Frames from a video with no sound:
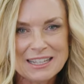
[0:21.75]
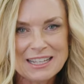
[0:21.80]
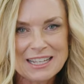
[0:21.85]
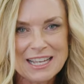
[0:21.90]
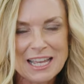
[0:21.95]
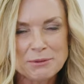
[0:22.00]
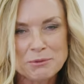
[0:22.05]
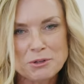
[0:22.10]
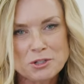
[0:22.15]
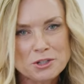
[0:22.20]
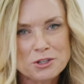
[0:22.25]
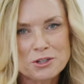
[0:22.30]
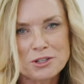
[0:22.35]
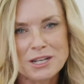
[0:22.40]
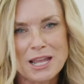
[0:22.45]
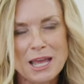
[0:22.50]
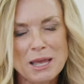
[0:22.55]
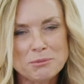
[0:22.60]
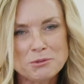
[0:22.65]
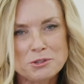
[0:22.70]
can return
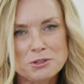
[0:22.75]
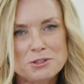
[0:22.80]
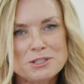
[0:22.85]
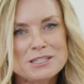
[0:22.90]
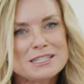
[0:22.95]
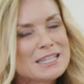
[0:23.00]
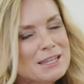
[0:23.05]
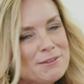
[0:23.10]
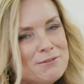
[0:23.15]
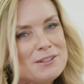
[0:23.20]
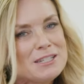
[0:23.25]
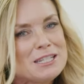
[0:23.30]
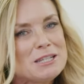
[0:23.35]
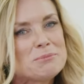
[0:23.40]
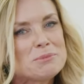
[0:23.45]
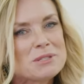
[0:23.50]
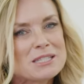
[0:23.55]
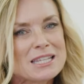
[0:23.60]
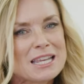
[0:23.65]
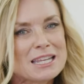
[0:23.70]
up to
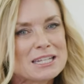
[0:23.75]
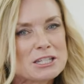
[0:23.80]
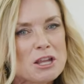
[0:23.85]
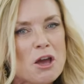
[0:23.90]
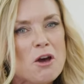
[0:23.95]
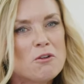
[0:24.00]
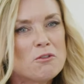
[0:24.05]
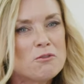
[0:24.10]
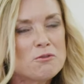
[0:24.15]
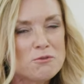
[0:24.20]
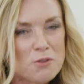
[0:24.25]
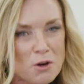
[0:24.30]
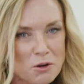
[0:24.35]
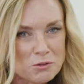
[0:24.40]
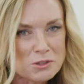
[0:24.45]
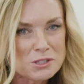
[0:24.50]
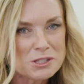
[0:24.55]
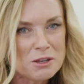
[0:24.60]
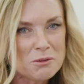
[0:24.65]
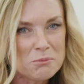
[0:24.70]
70%
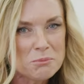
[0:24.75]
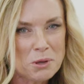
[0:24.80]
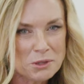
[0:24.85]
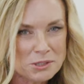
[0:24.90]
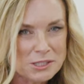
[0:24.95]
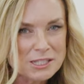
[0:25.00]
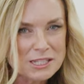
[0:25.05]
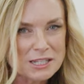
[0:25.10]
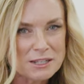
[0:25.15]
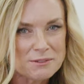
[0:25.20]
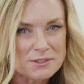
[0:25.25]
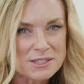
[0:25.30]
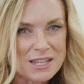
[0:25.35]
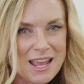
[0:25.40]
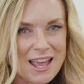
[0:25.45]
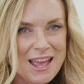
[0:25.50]
false positives.